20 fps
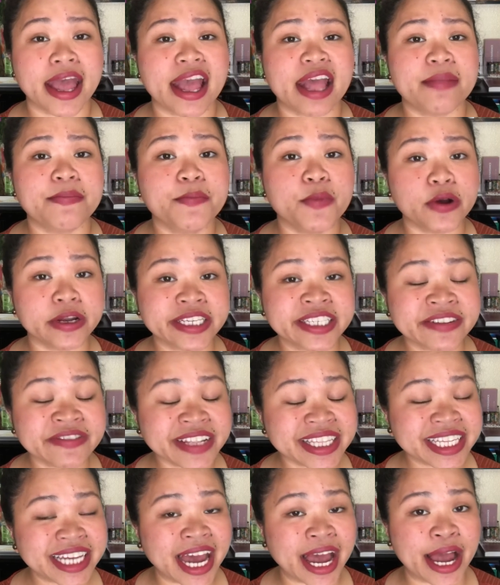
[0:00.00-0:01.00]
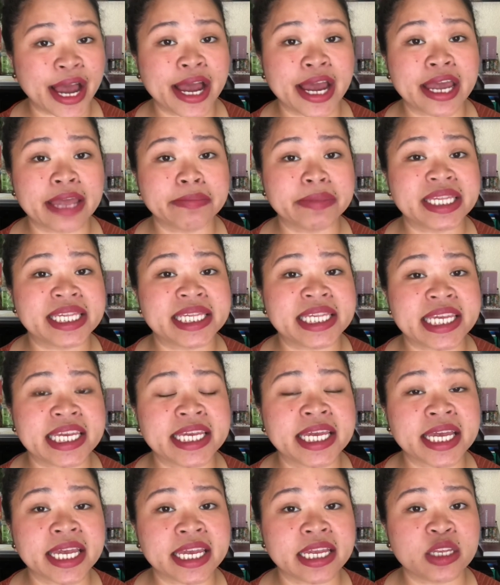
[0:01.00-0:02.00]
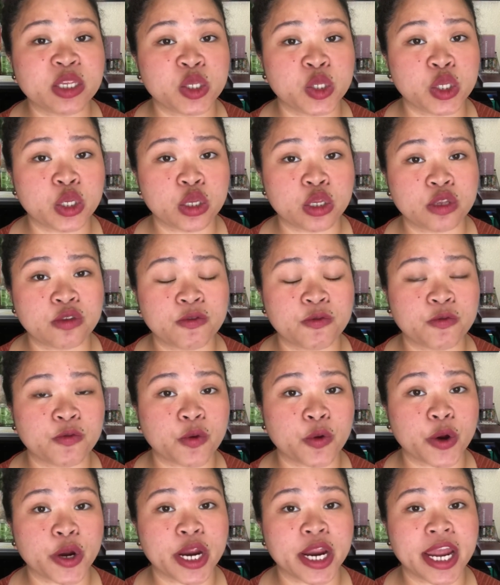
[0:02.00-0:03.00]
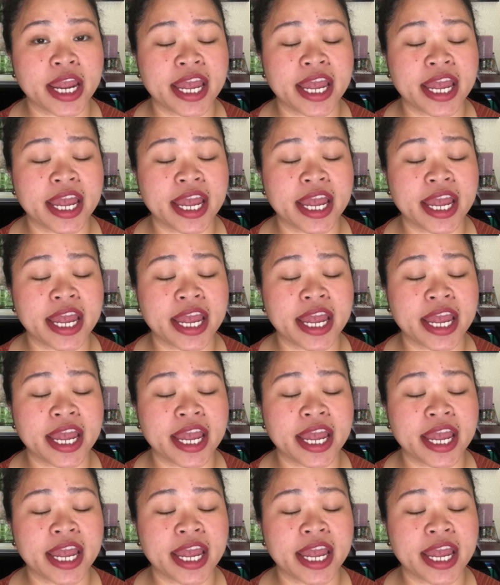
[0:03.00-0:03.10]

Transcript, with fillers: and most of the time Cica is used for